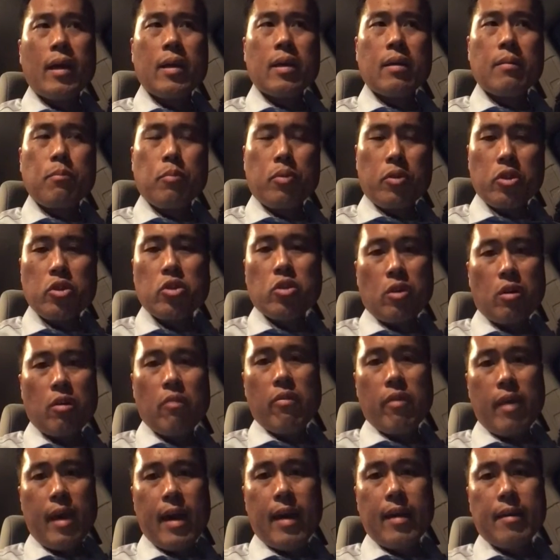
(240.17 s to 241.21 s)
to
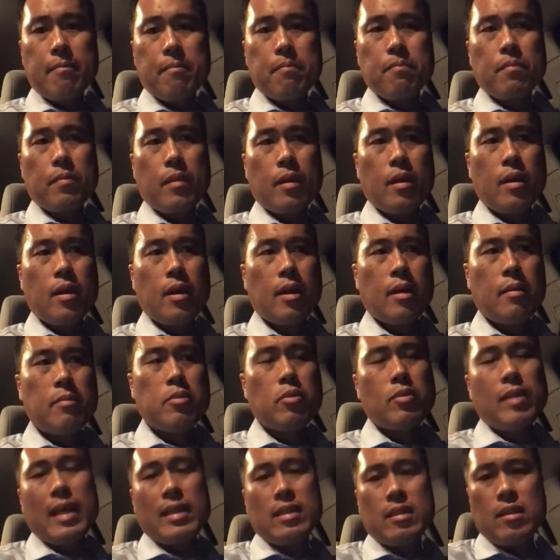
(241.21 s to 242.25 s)
preserve that.
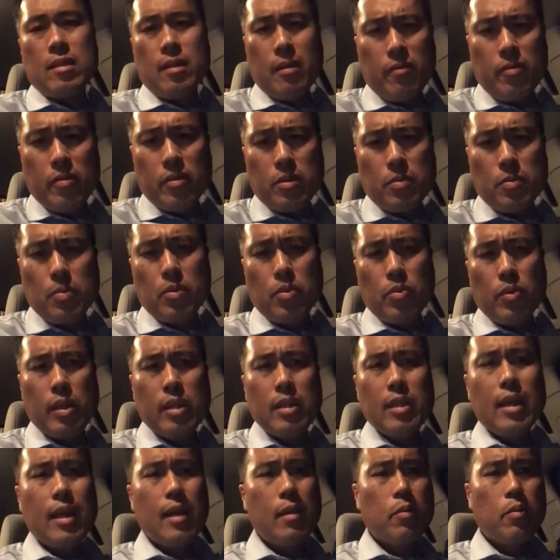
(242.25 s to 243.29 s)
So that's the difference
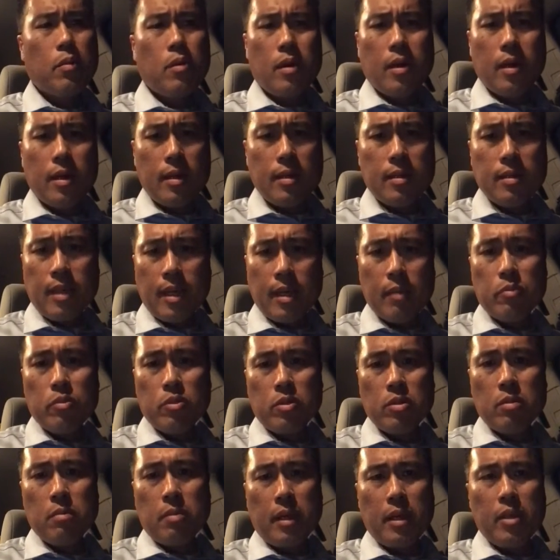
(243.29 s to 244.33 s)
between type 1 and type
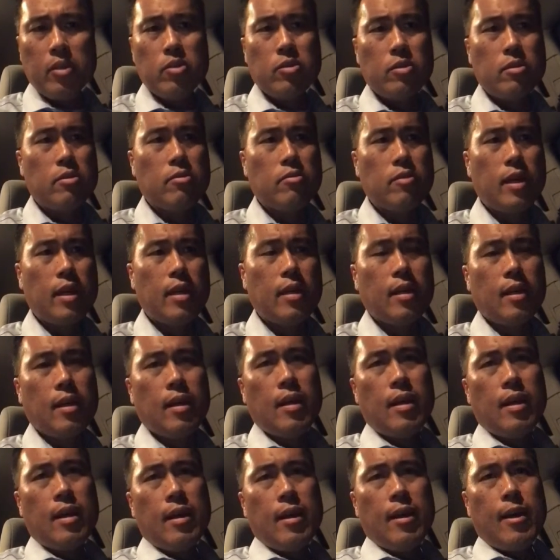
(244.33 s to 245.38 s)
2 patients, right?
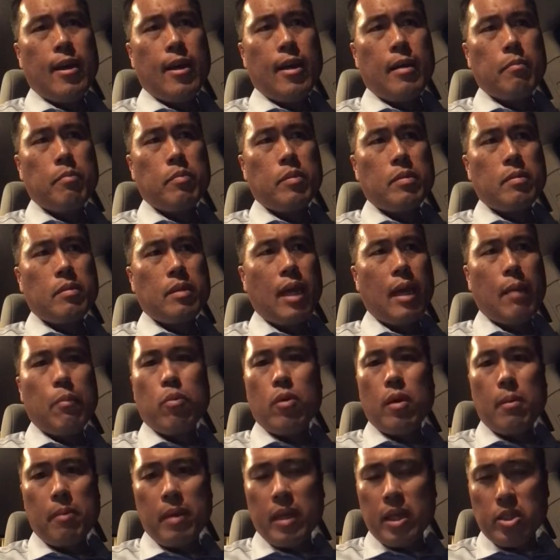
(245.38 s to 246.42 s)
Type
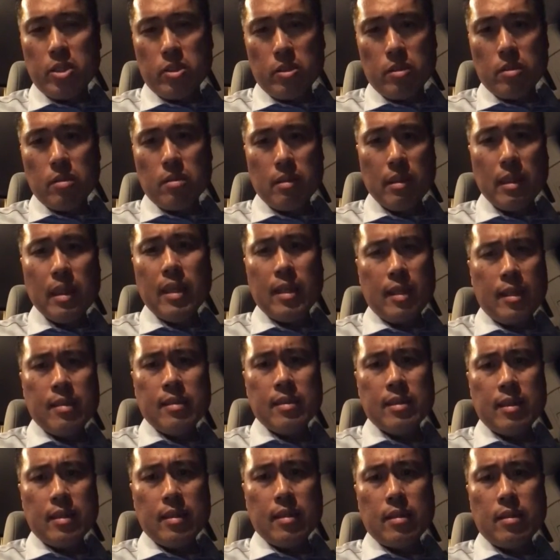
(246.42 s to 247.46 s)
1 patients need
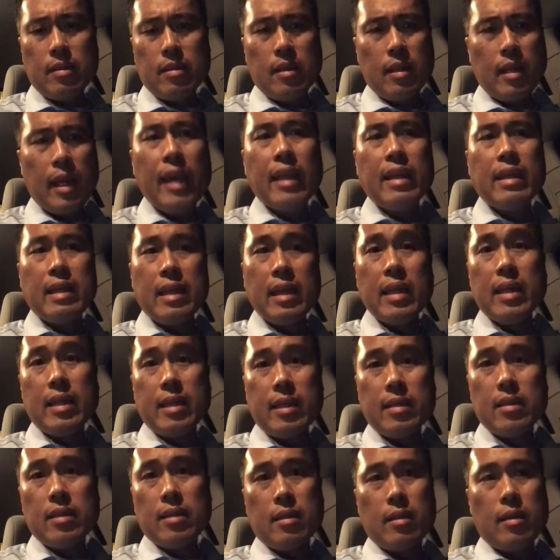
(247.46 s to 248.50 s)
insulin. They need
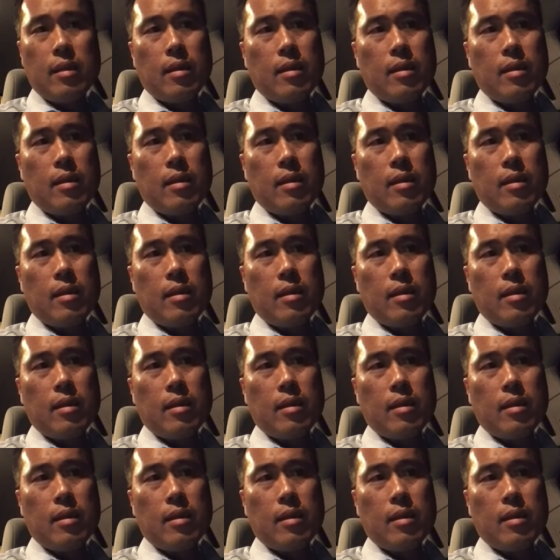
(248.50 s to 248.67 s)
it.